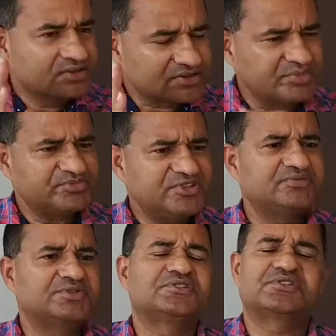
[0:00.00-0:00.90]

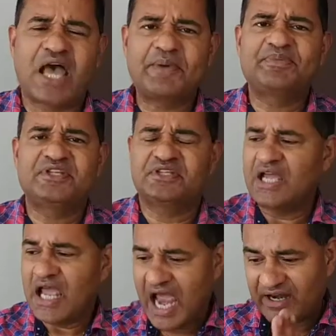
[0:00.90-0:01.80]
something which is happening
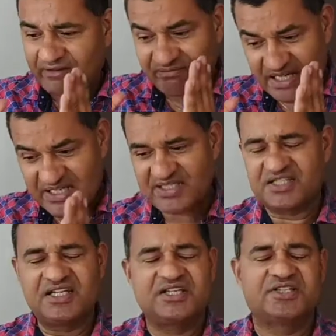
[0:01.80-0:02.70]
and what is
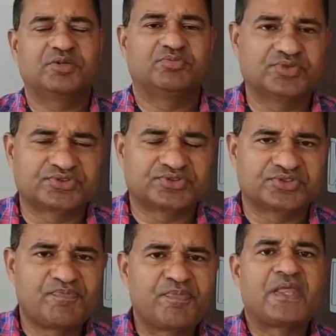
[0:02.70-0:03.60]
telling in the
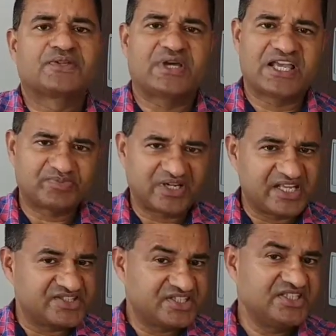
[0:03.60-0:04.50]
books. So as per
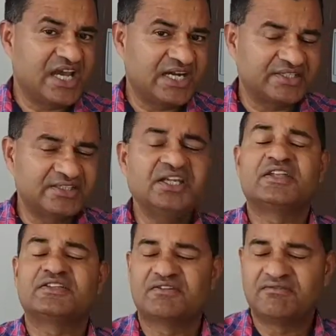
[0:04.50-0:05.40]
NCERT,
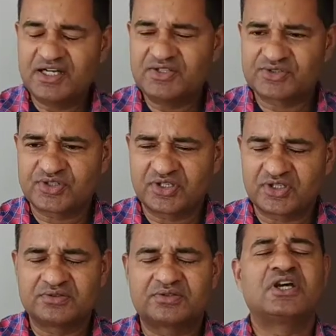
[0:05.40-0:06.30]
they want to
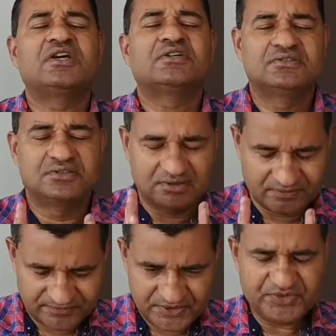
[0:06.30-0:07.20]
sort out the
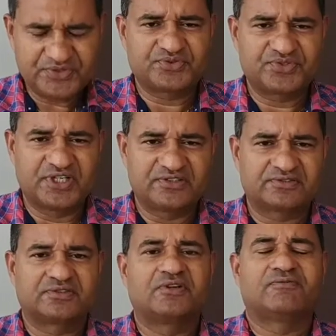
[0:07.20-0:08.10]
few
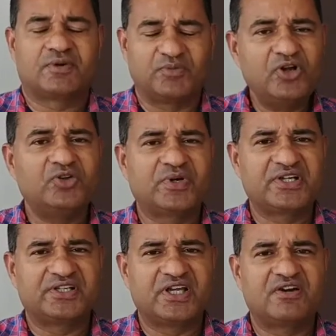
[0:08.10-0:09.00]
students from all over
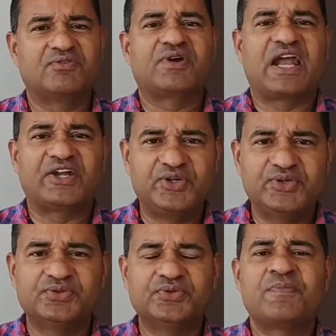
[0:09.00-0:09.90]
India who can
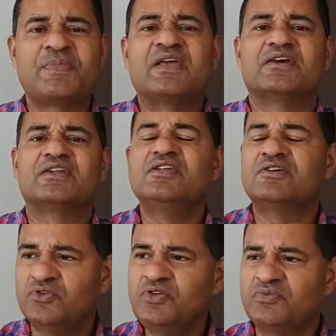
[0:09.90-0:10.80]
do really
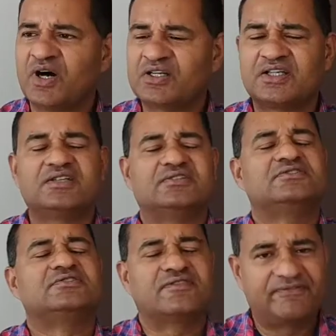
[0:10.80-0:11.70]
good work
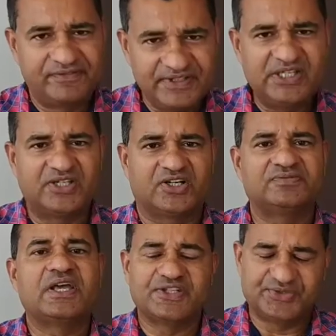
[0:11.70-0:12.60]
in the field
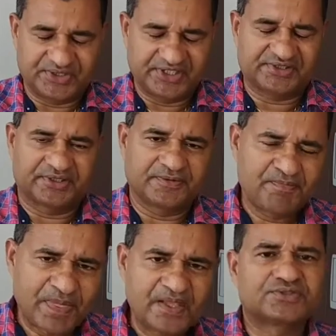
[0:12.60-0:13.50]
of education.
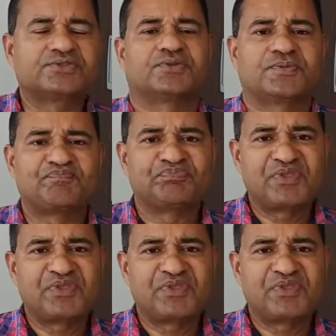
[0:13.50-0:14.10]
So